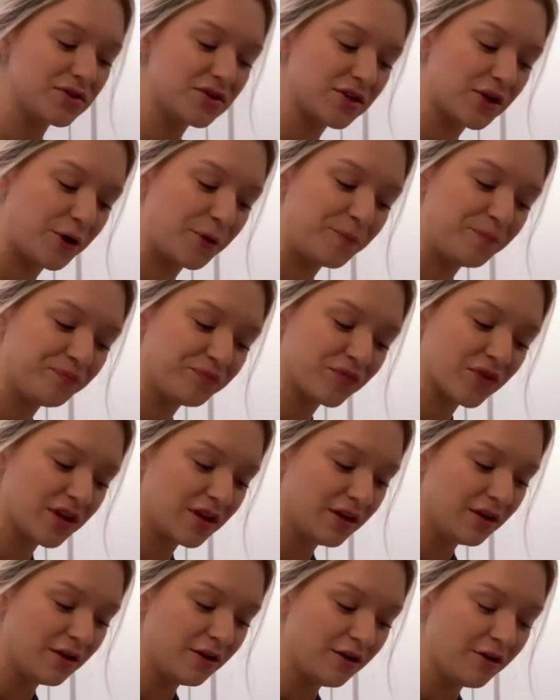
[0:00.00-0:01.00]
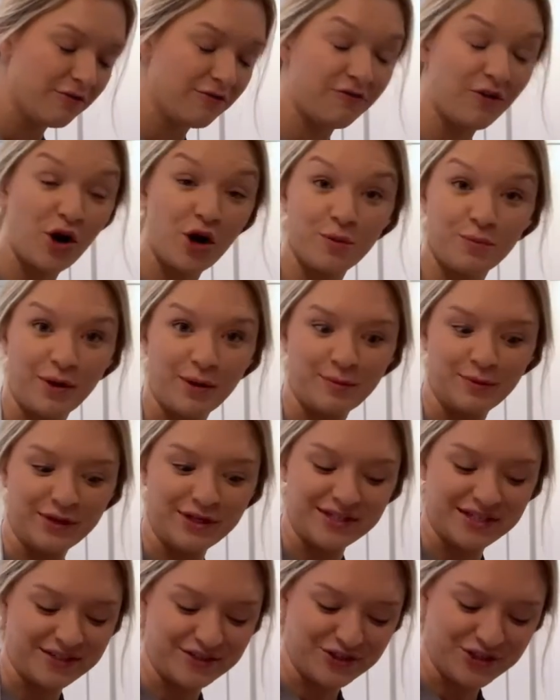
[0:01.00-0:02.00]
So fond
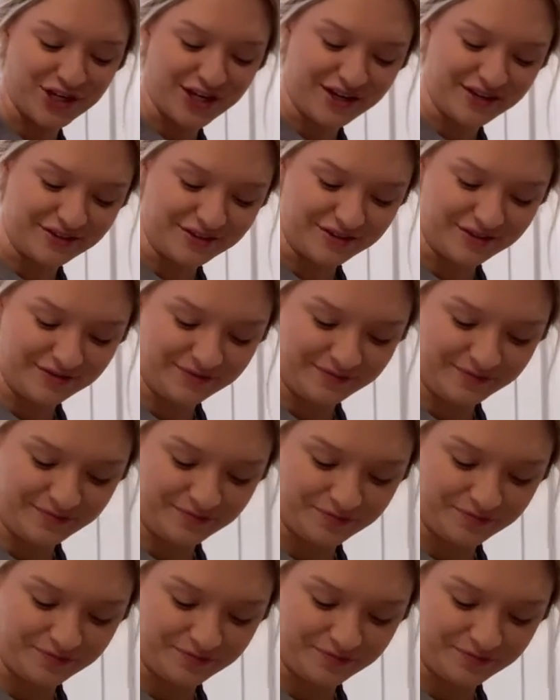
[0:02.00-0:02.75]
memories as a child.